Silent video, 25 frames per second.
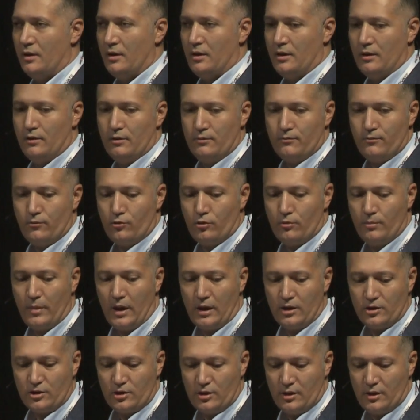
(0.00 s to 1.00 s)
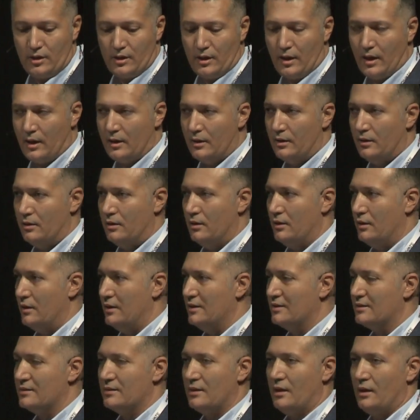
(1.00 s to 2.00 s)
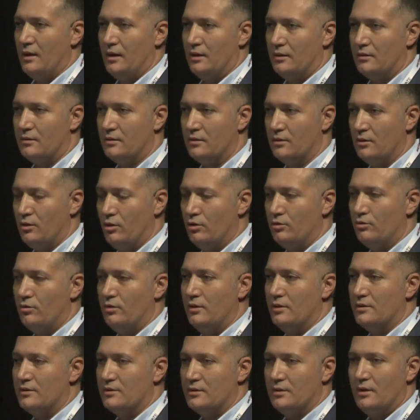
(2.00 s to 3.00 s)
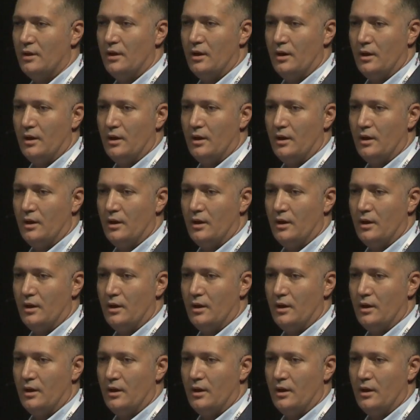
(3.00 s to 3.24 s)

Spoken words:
information and insight onto this